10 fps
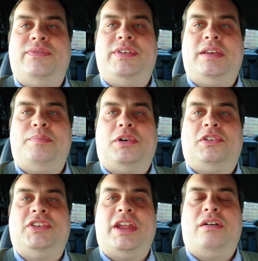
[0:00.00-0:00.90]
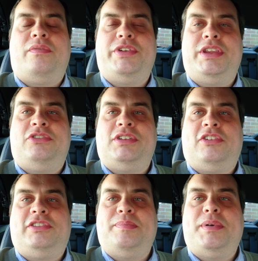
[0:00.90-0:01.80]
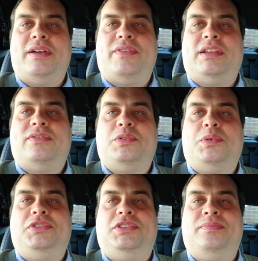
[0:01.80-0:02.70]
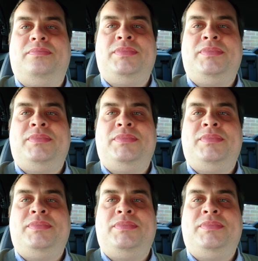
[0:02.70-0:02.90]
D V D box set. Not that you should actually buy that, of course.